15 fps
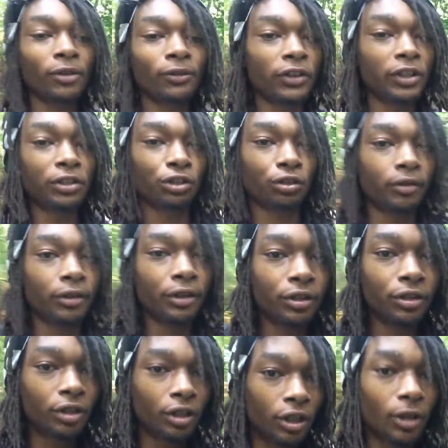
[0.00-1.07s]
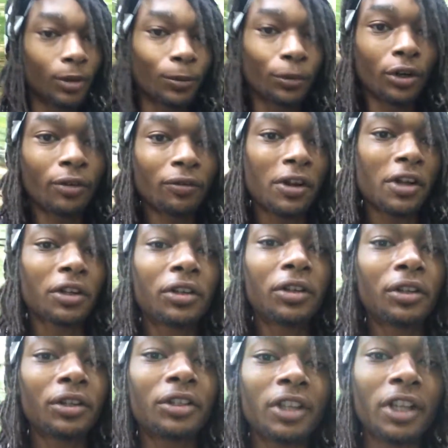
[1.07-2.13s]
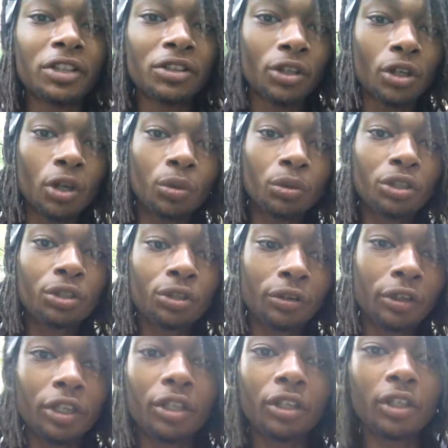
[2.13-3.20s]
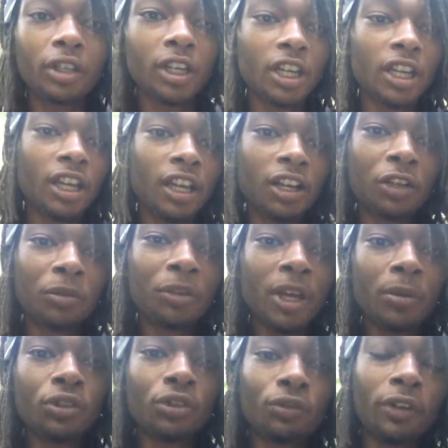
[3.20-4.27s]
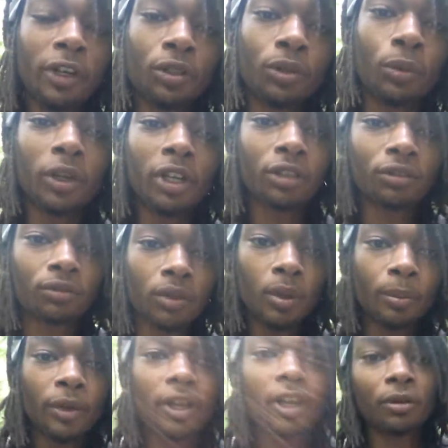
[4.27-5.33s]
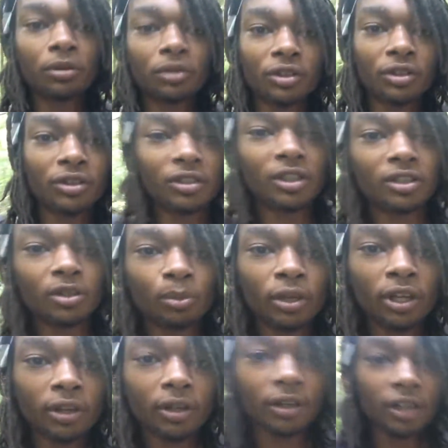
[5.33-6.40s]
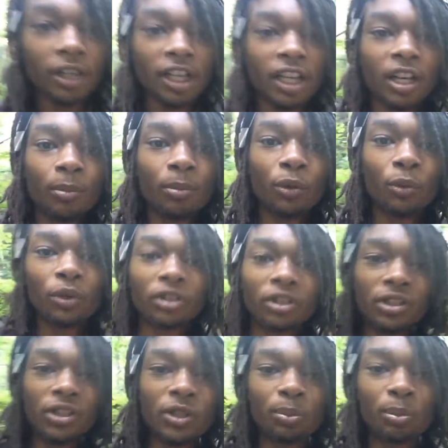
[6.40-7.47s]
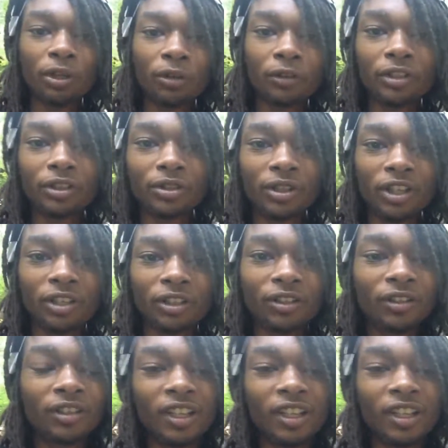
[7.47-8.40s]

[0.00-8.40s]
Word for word: adventuring whenever I could. And like Taconey Creek, that was around the way I grew up at, I would just disappear. But with the spirits and,